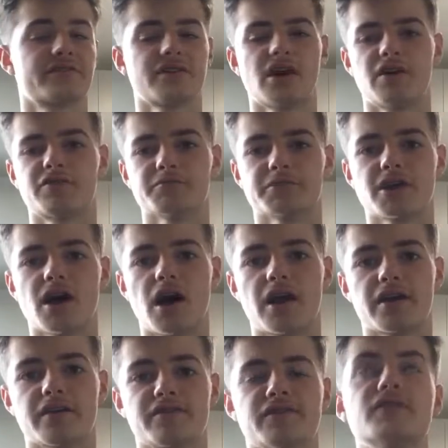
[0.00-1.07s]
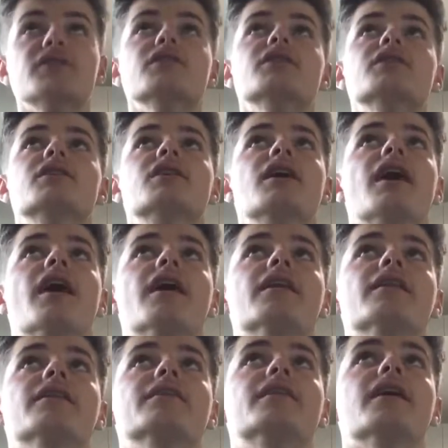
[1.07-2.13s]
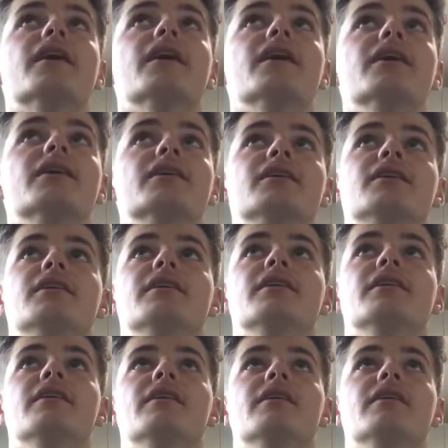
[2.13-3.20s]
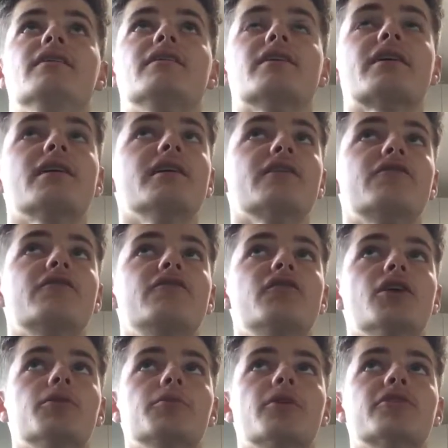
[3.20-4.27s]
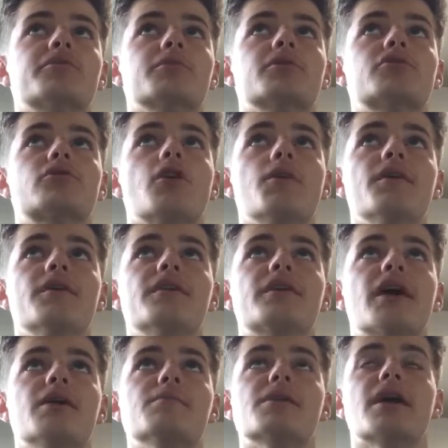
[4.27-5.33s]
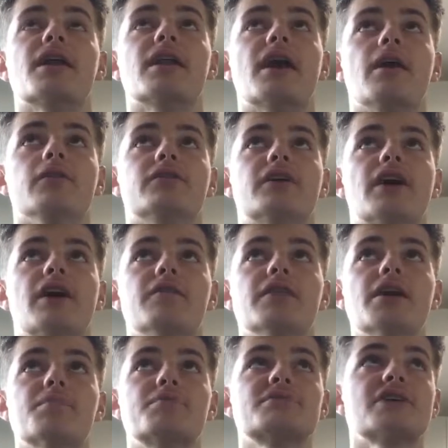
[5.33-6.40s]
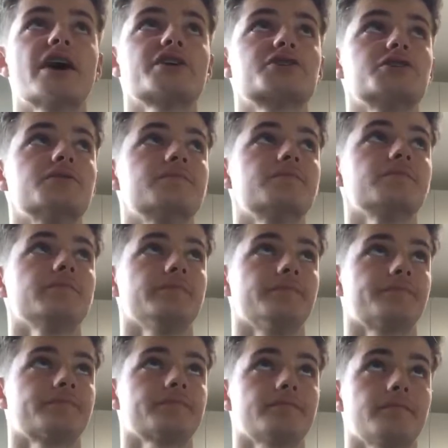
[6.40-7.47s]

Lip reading: Such a bright start from Cardiff, and it's looking like Fulham got some control of the game again now, just having their possession.